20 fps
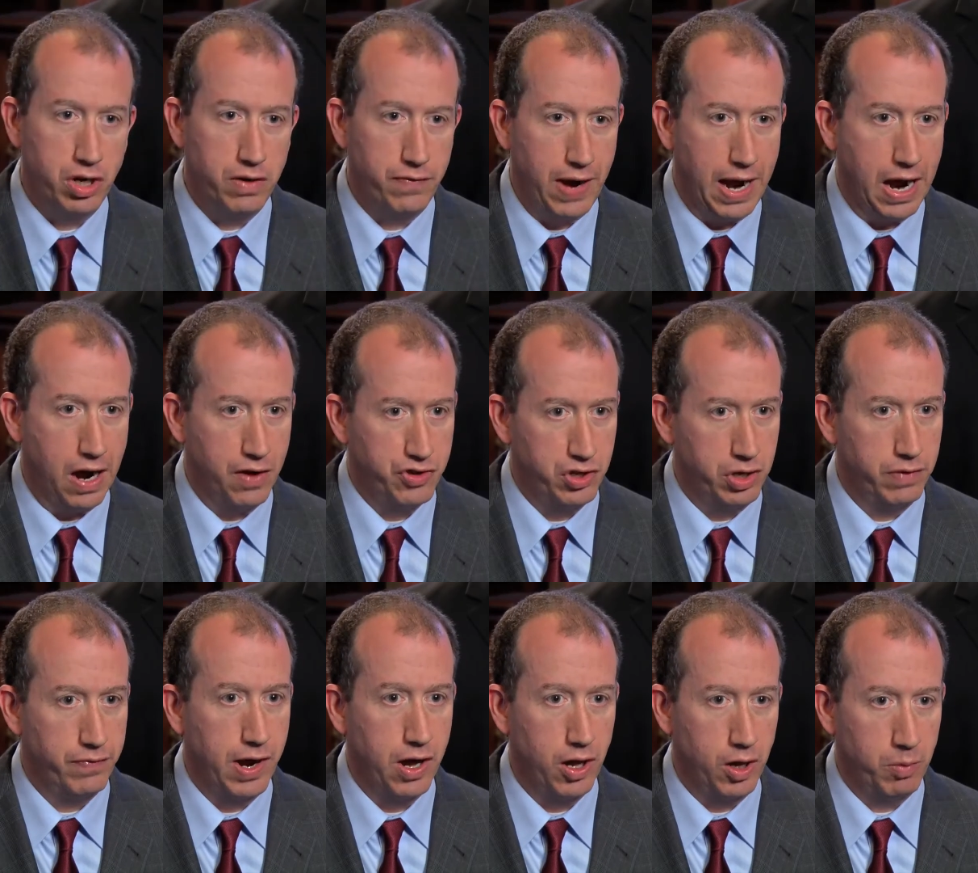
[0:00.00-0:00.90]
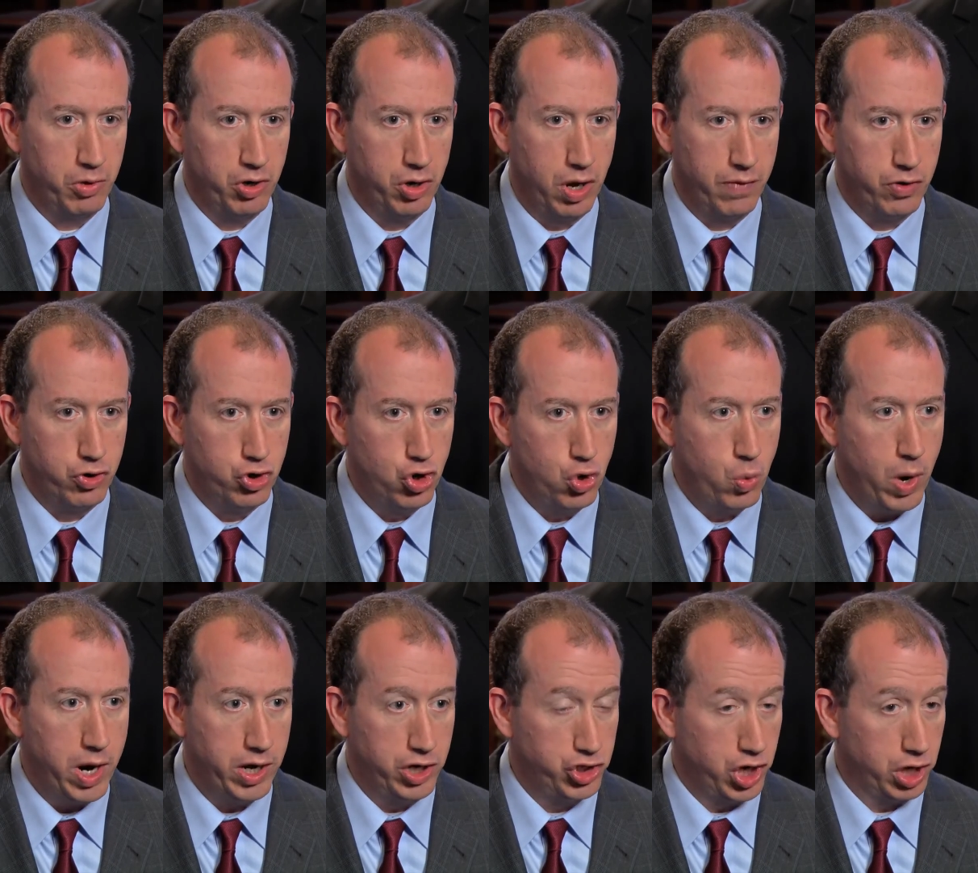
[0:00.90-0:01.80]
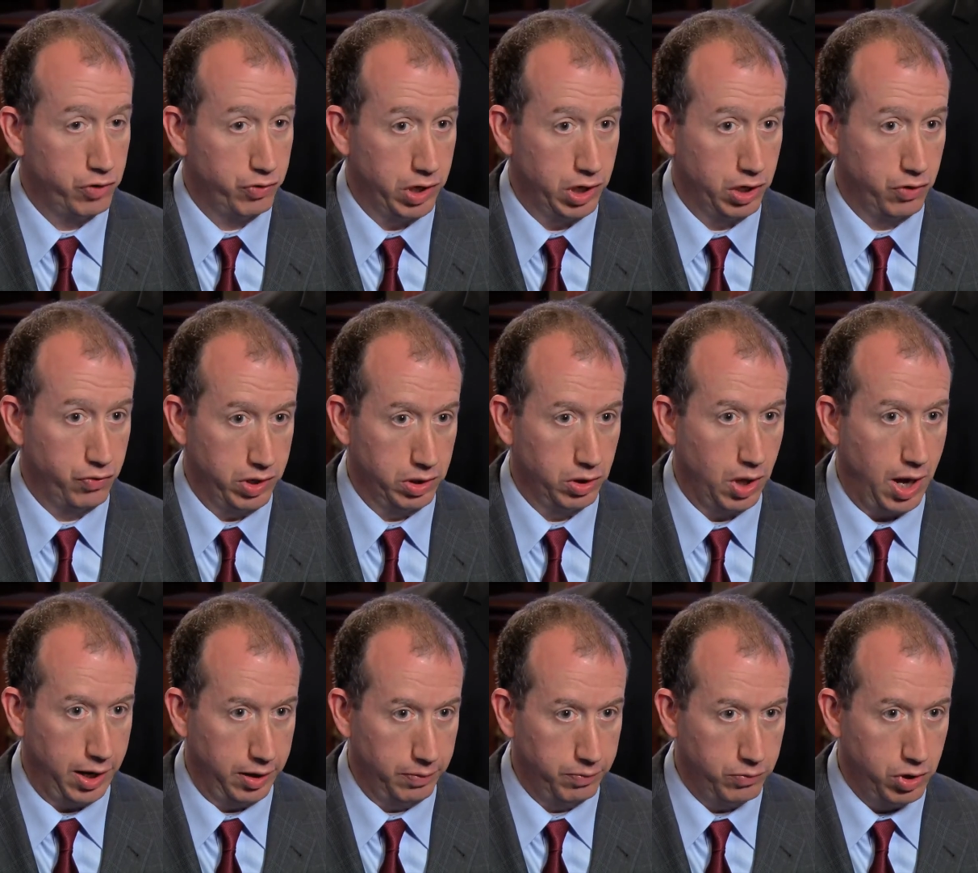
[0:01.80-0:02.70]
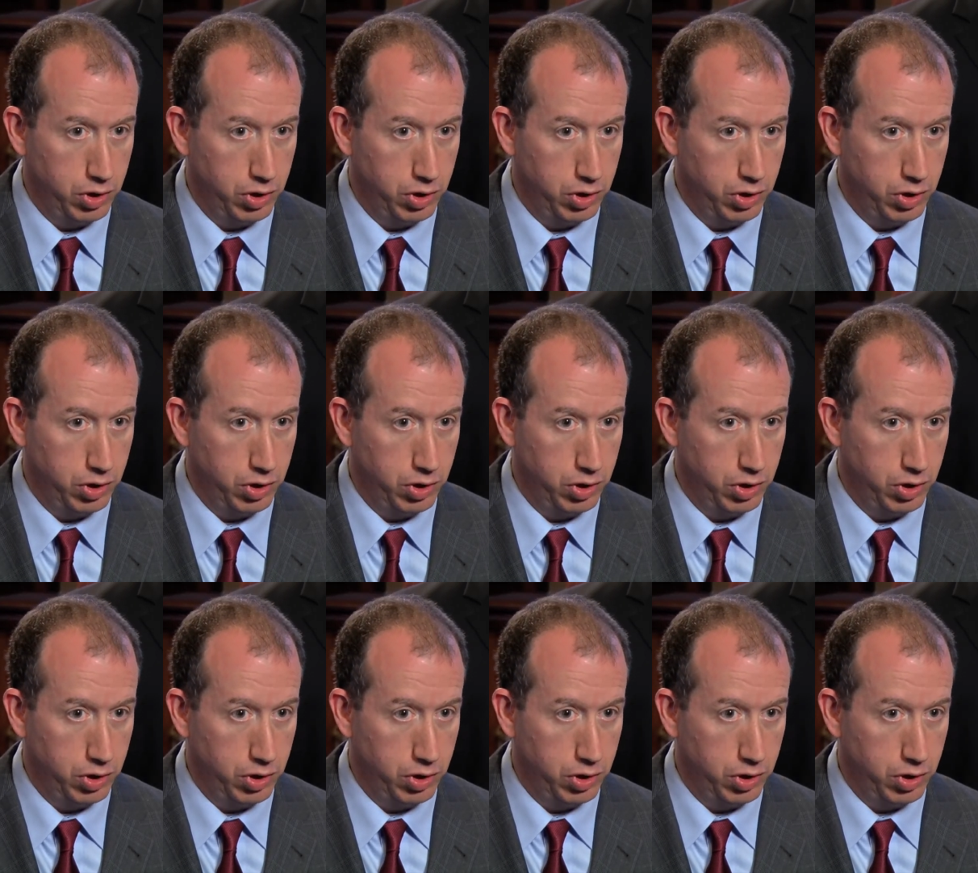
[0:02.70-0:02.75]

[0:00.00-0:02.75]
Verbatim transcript: involves the development of a new way to generate green light.